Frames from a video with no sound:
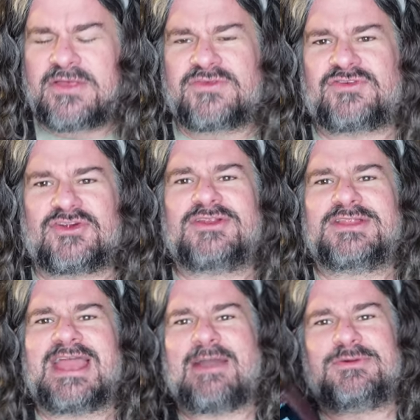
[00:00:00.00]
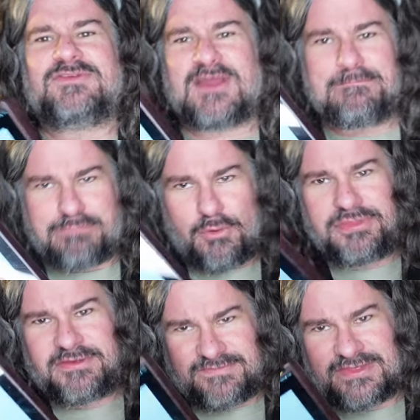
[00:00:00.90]
certainly I would say
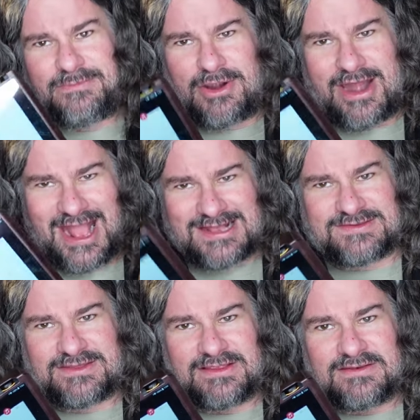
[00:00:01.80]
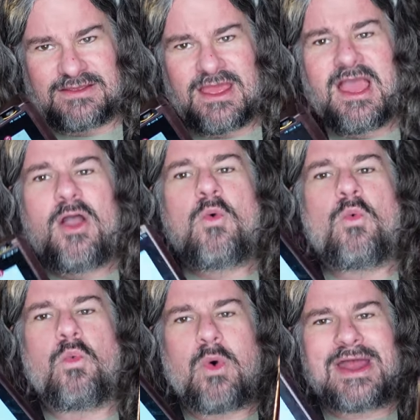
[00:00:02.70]
both of them are excellent.
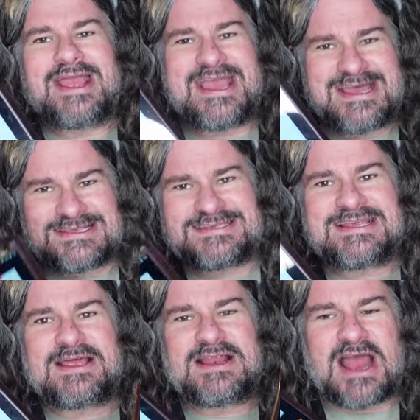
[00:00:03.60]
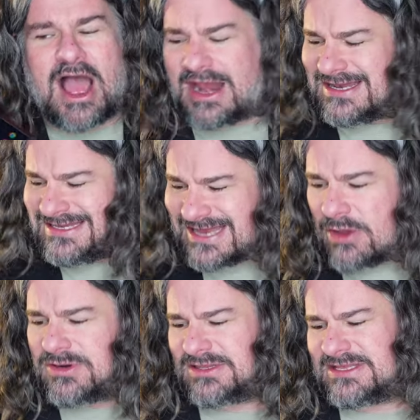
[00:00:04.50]
What is
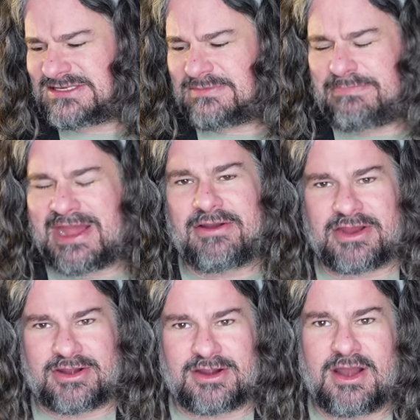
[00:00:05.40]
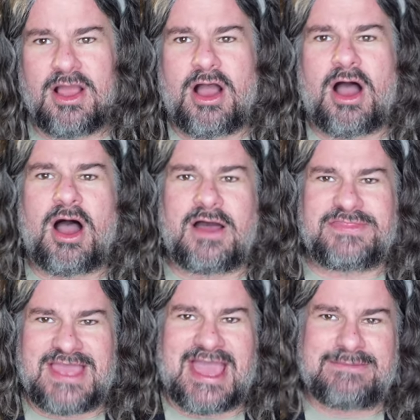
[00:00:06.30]
undoubtedly superior on
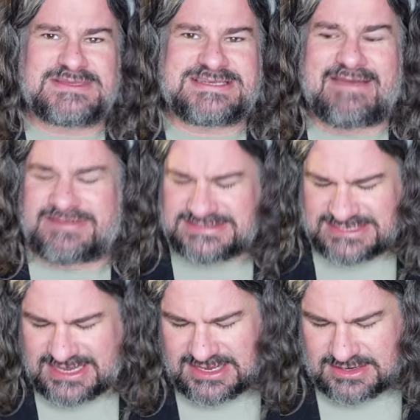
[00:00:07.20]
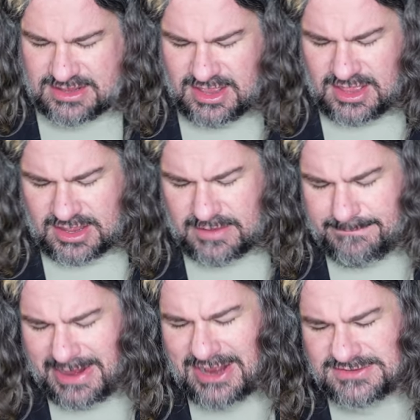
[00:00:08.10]
the M17
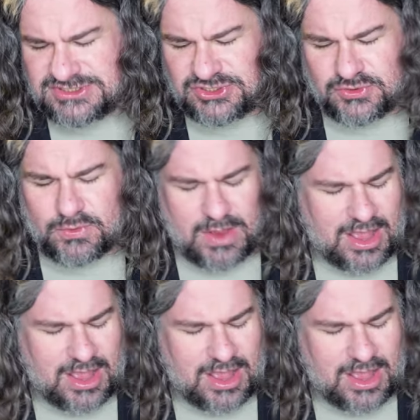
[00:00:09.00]
compared to